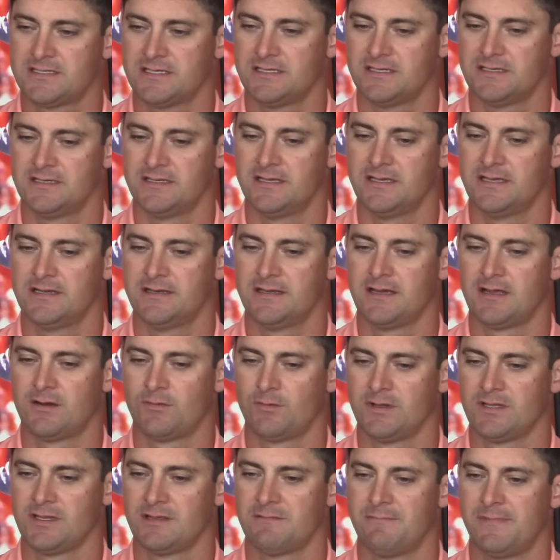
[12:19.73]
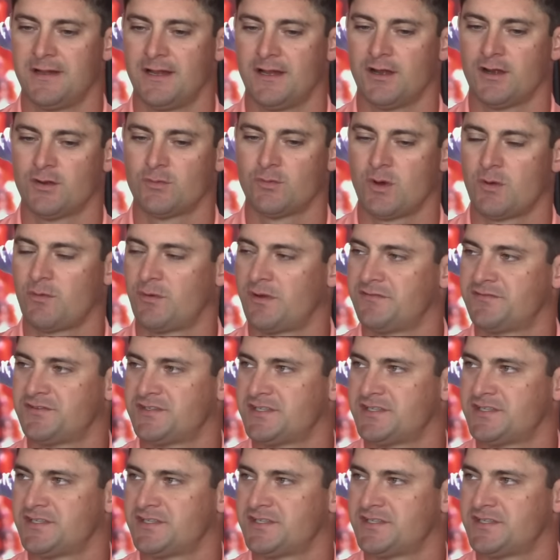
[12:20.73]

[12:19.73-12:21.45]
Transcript: It, it uh, really mirrored what we've